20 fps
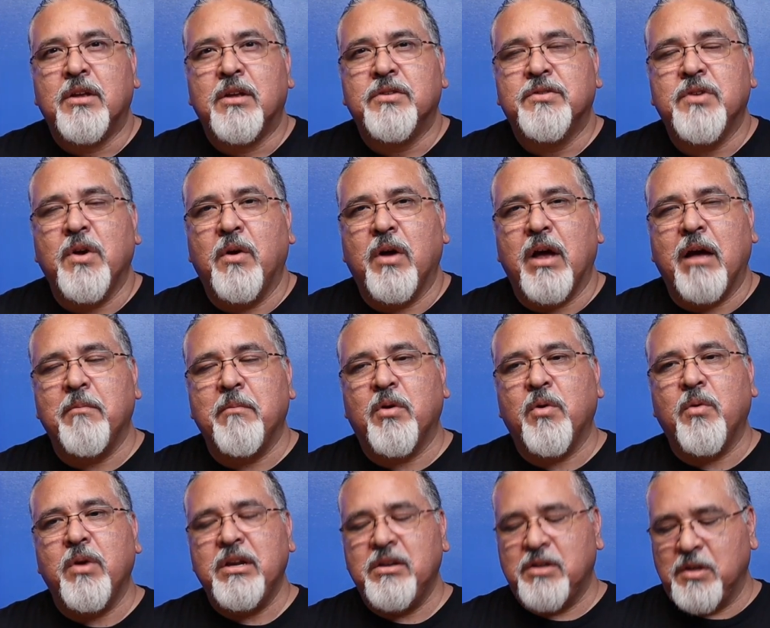So I'm
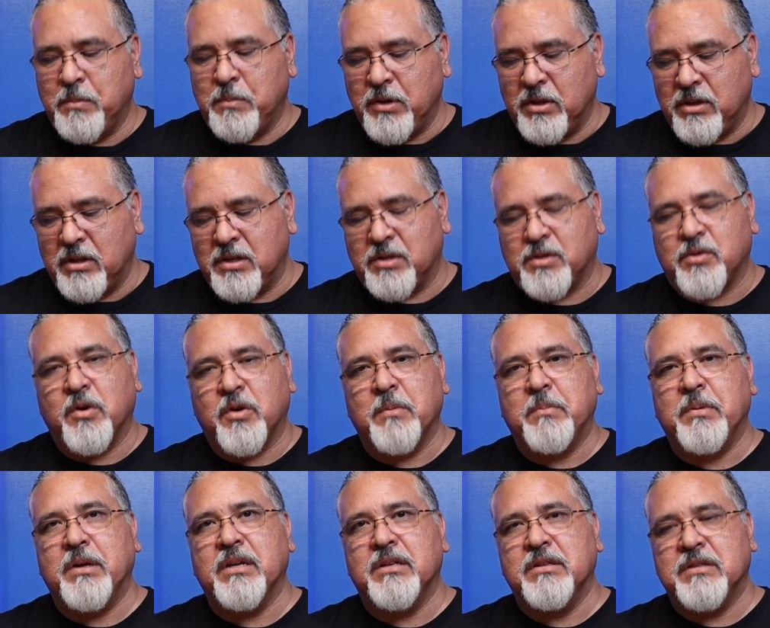going to put the
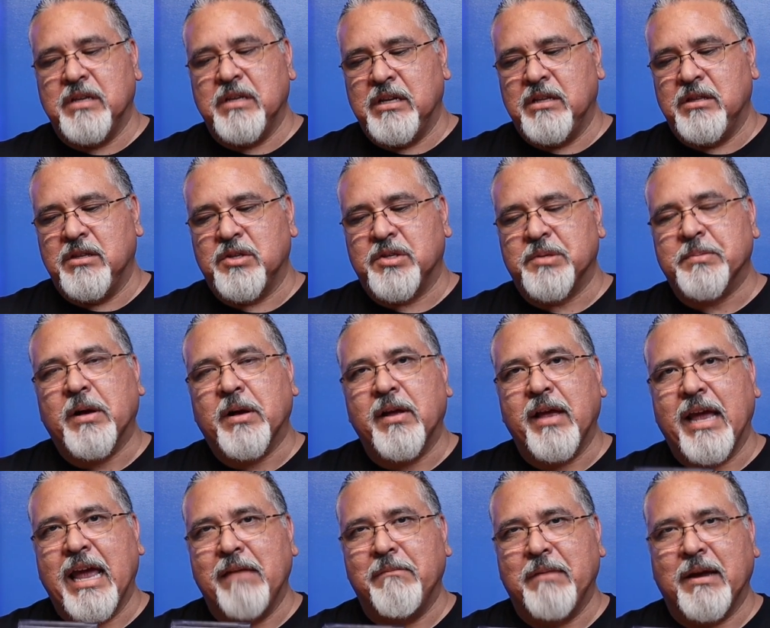scorpions in this small
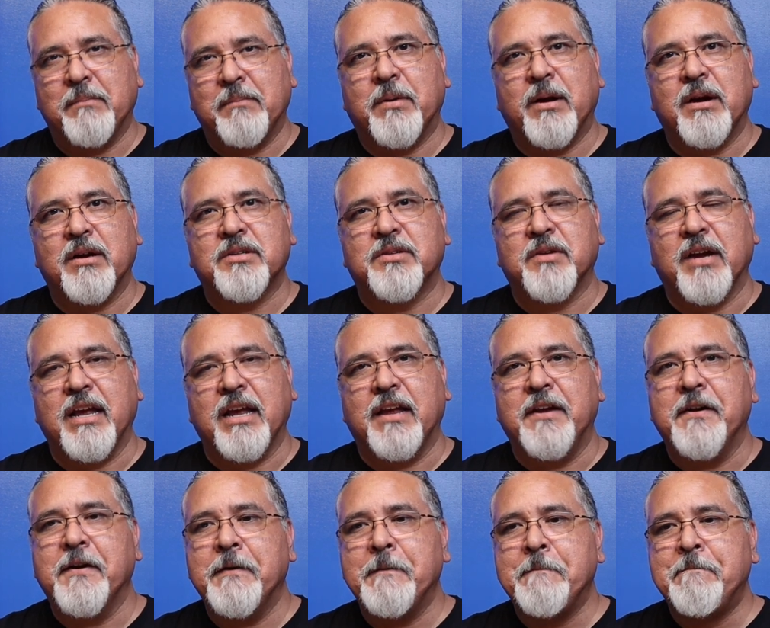Amec box right
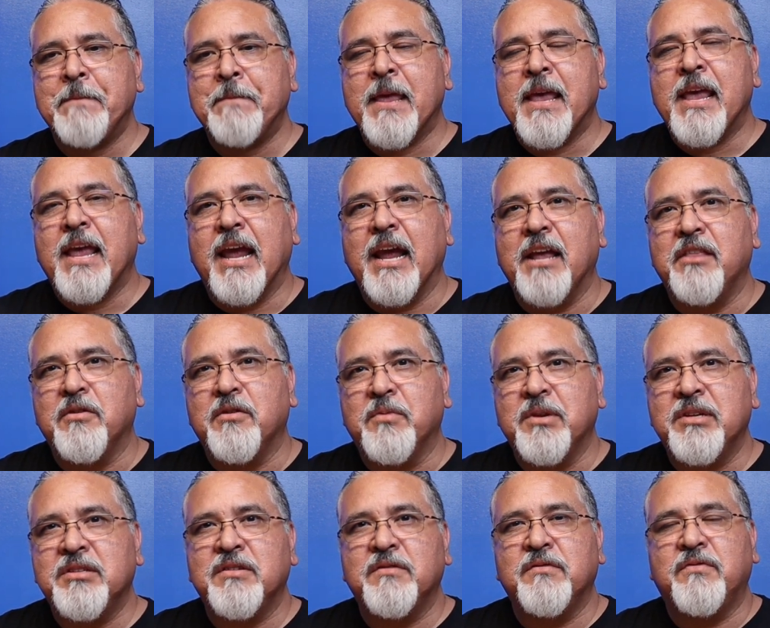here. And the
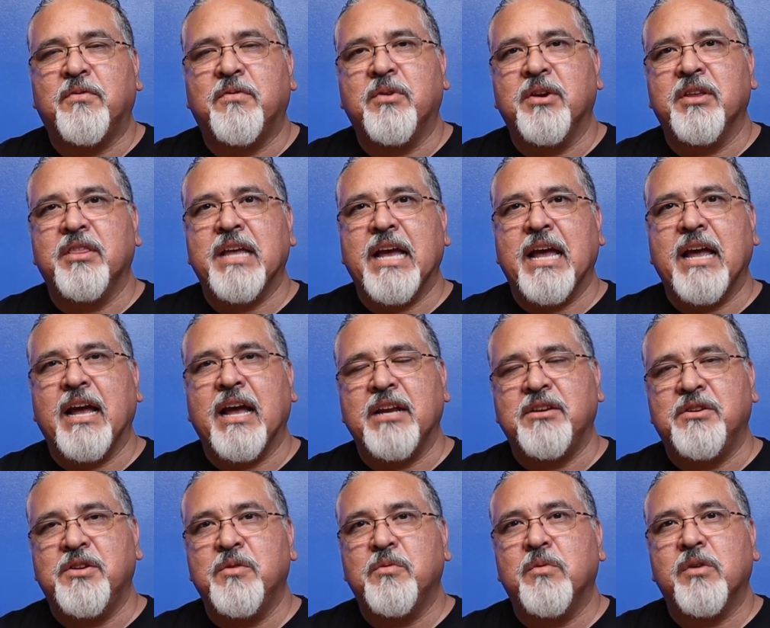reason for that, I
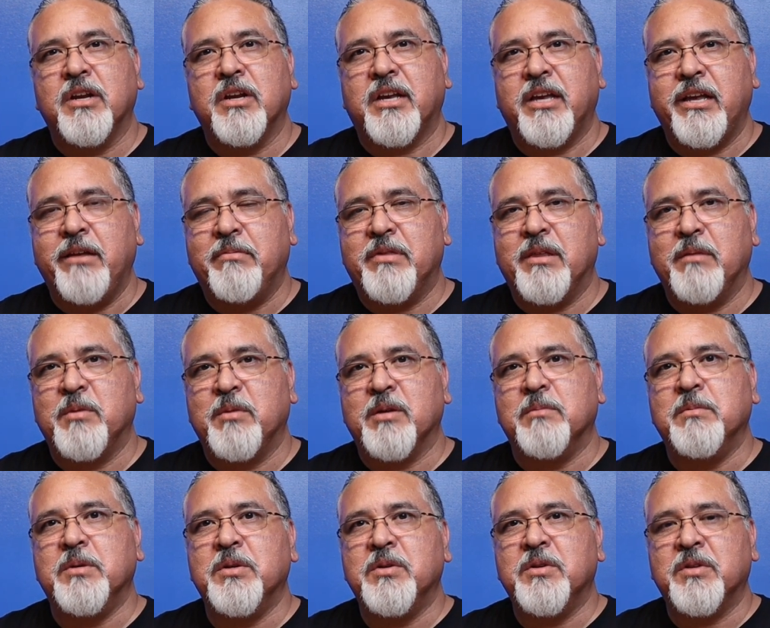do want to keep them
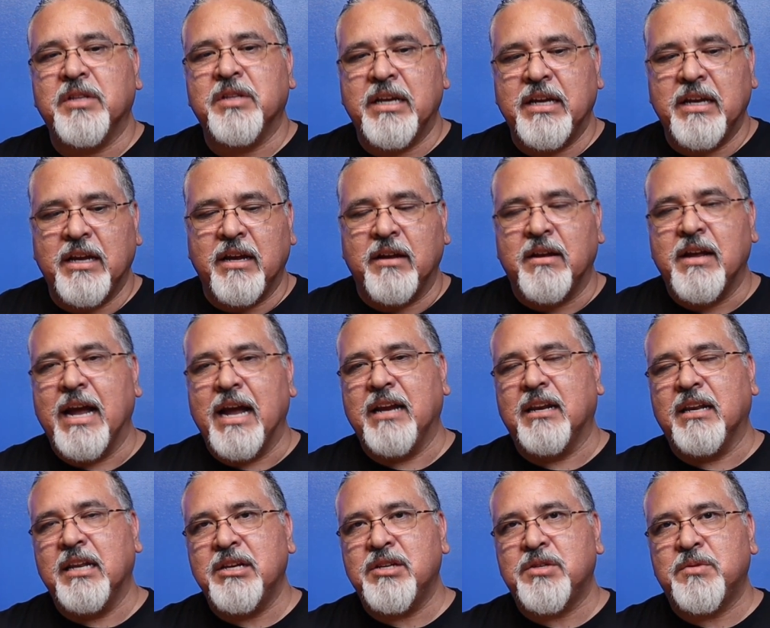communally,
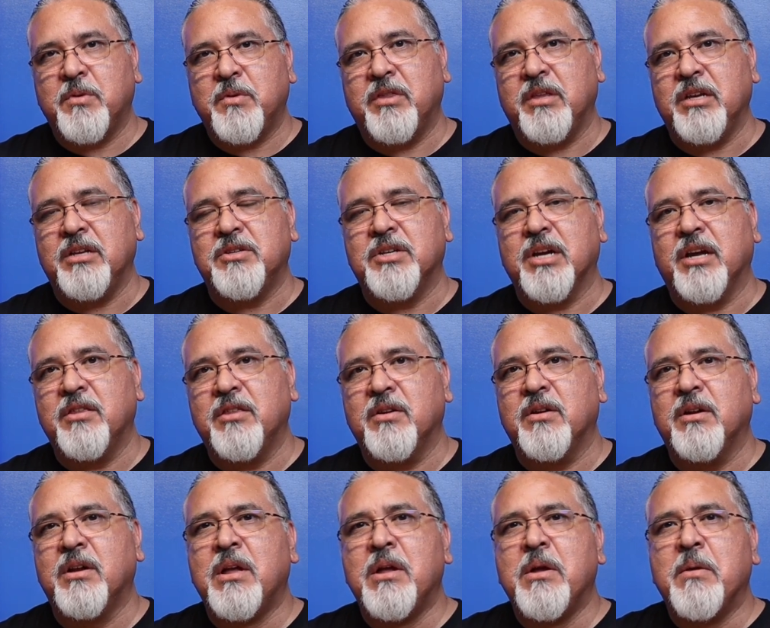at least with each
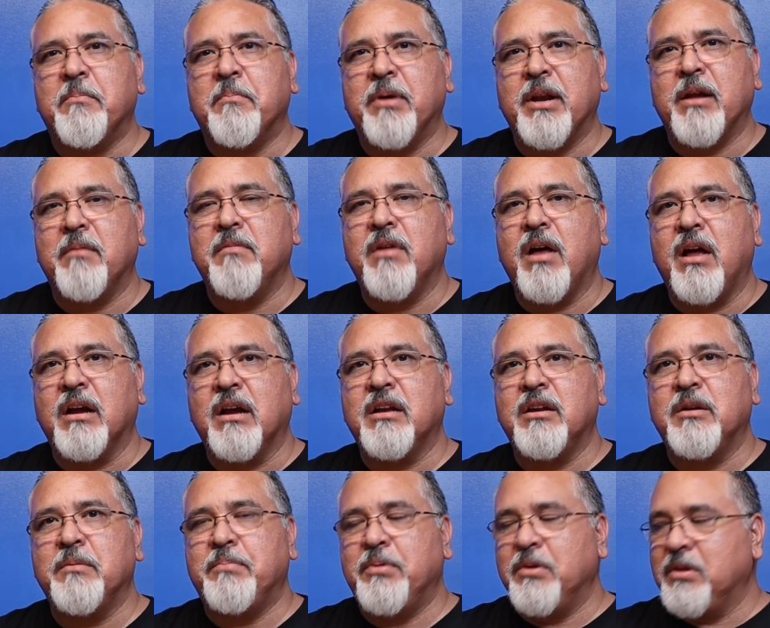other, but I'm not
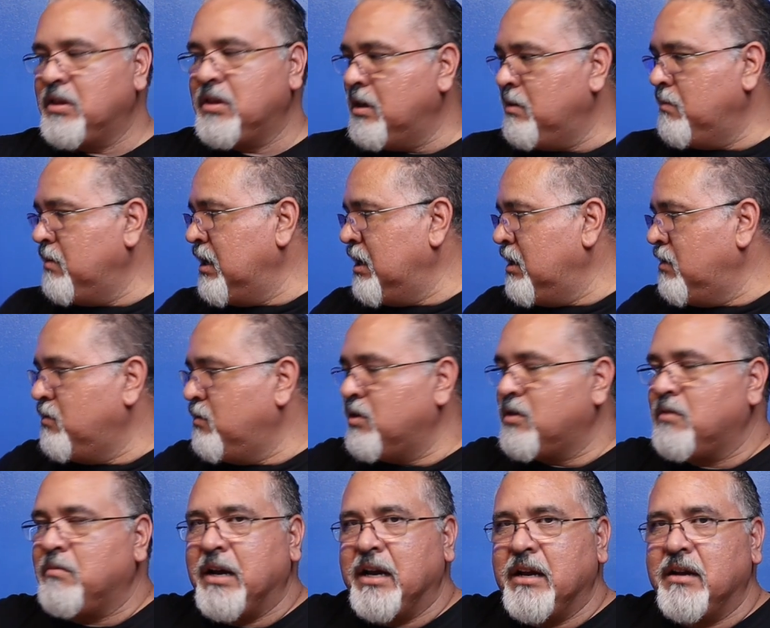going to put them in
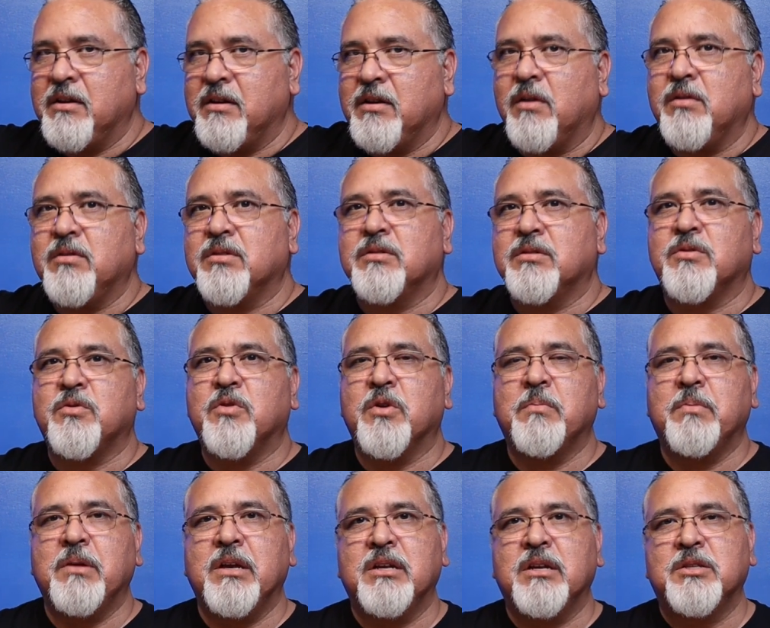with my adult
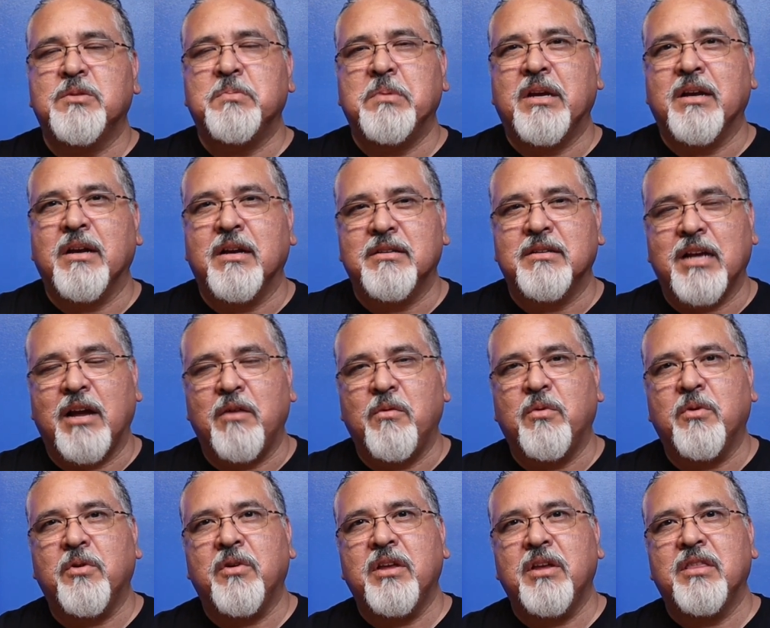scorpions because I
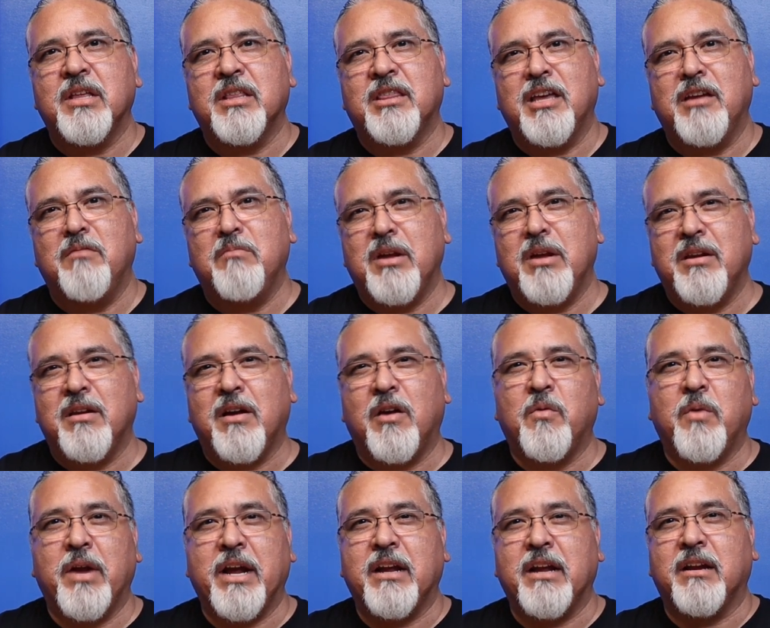worry that they may not
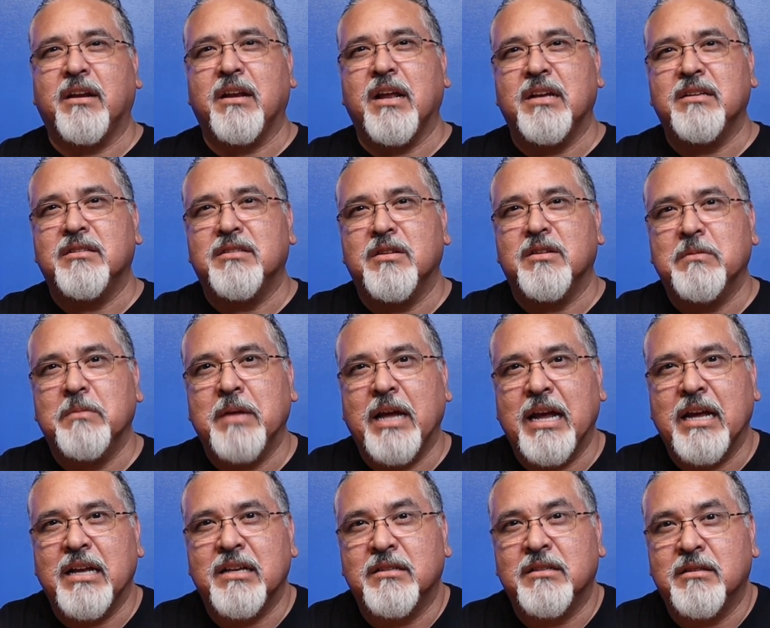recognize them
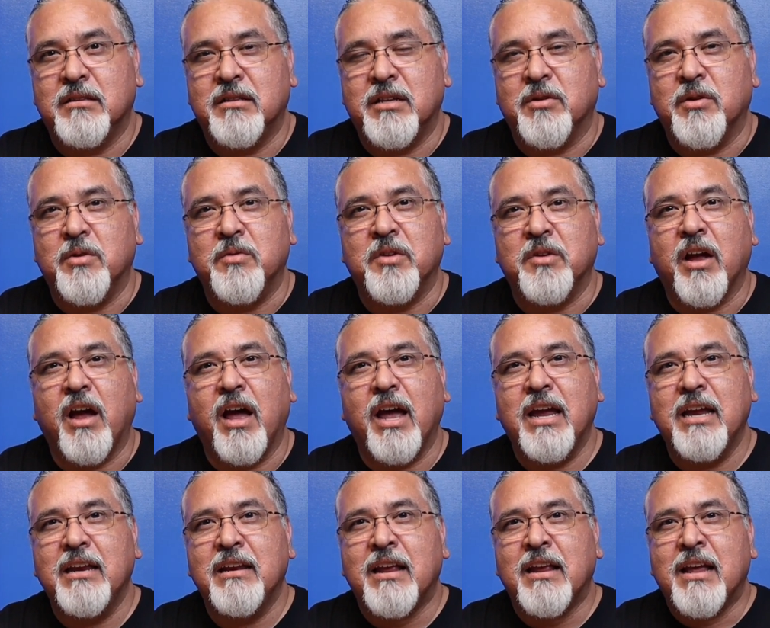as their own
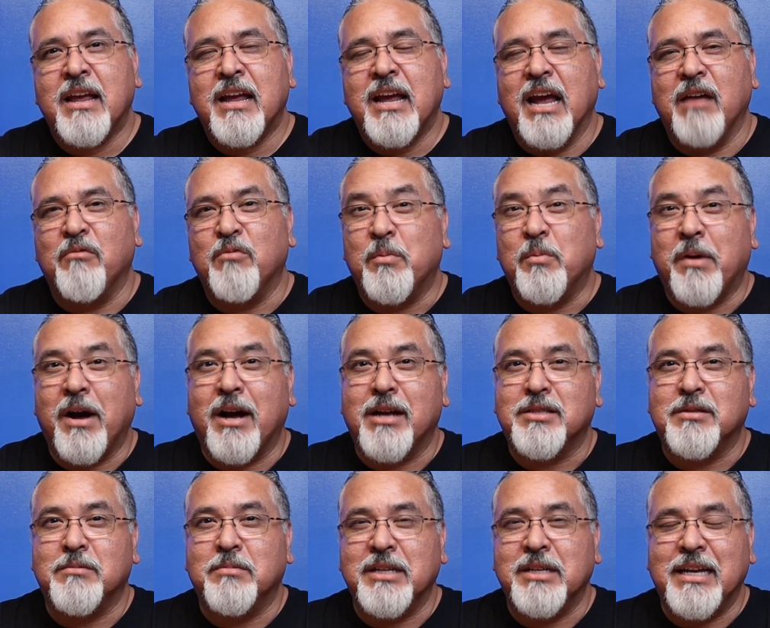kind and will
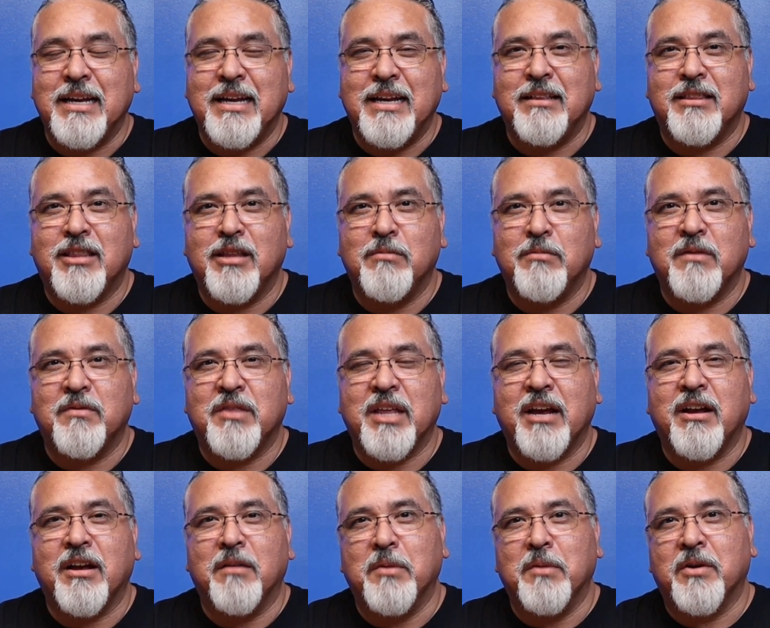possibly eat them if they
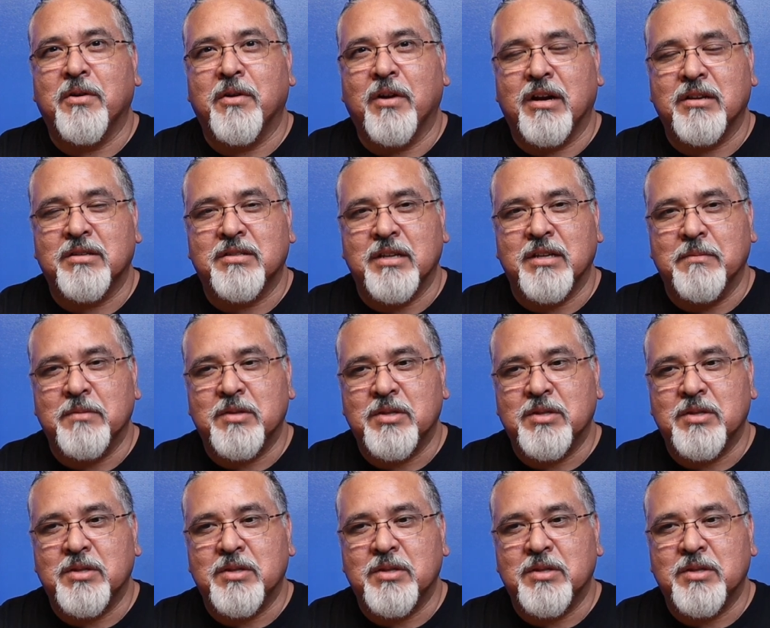come across them.